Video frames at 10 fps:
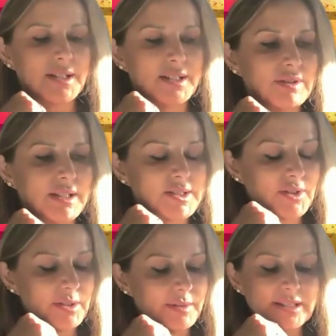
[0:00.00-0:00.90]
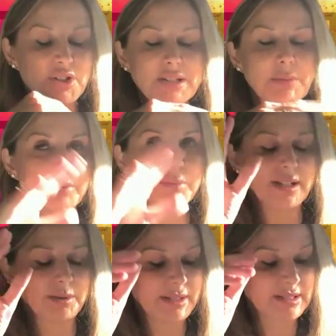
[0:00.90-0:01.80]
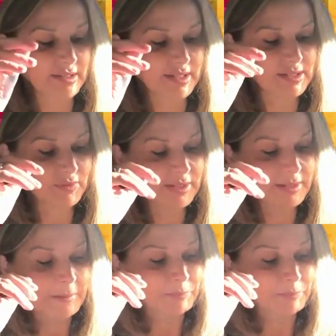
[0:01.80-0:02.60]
Right, sorry. It's not about me anyway, so that's fine.